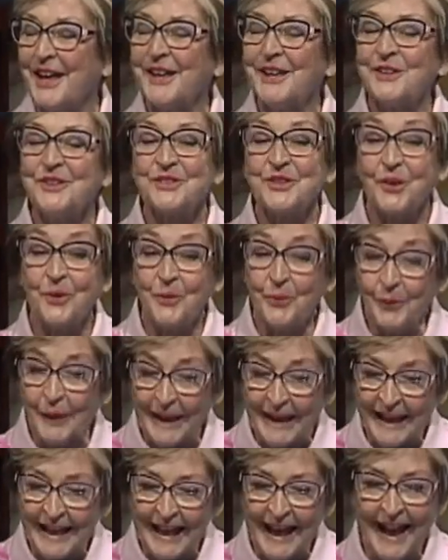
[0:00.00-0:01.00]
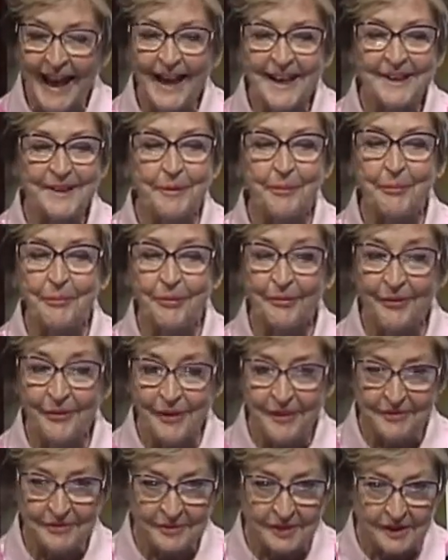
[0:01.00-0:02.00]
So we had the
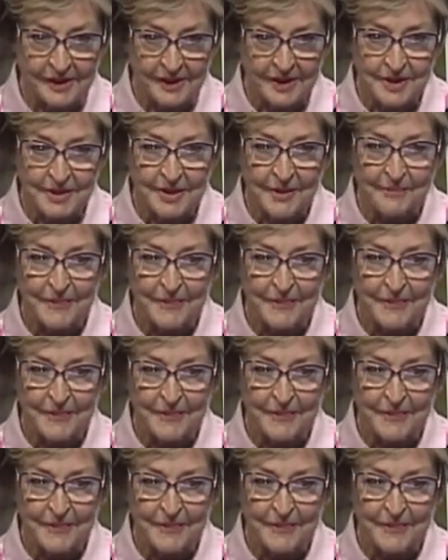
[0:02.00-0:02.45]
privilege